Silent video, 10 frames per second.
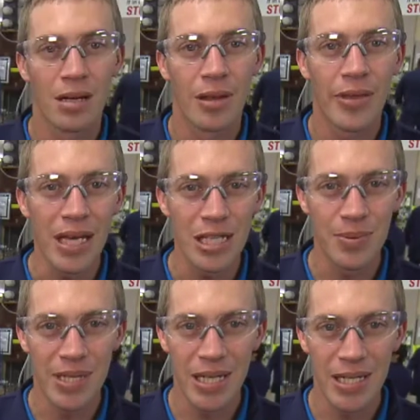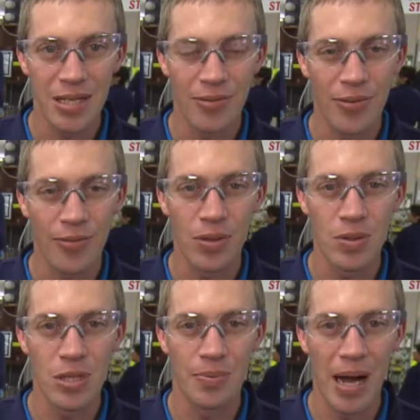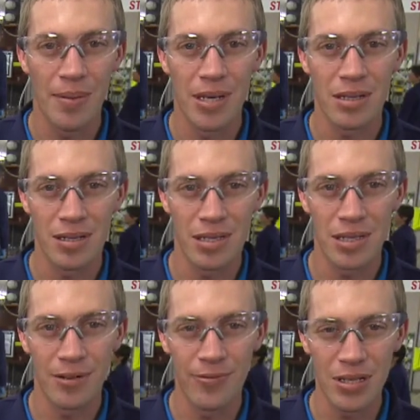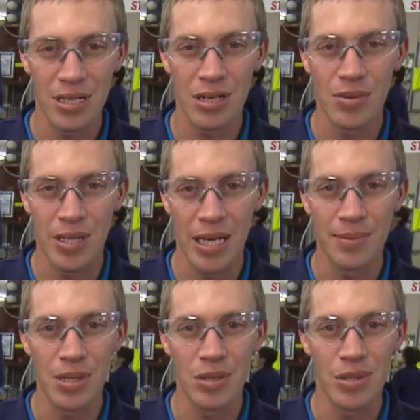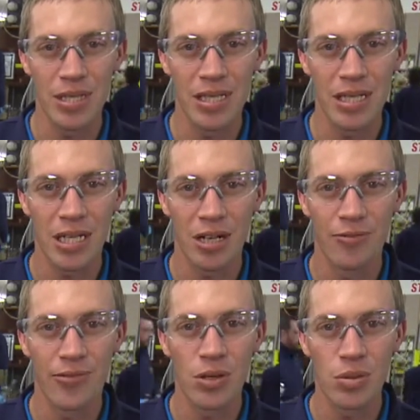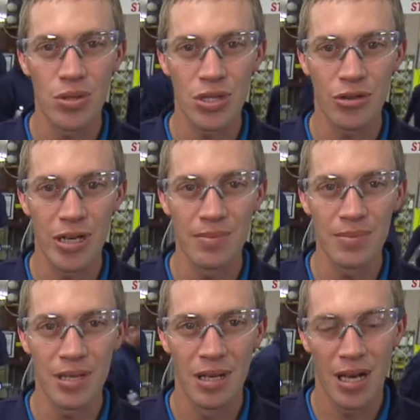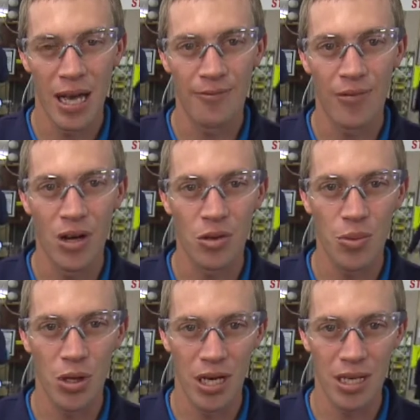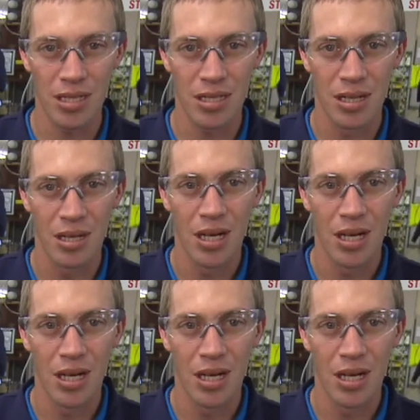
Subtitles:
The expertise of the Fuels Department is in the physical and chemical testing of fuel streams and final products,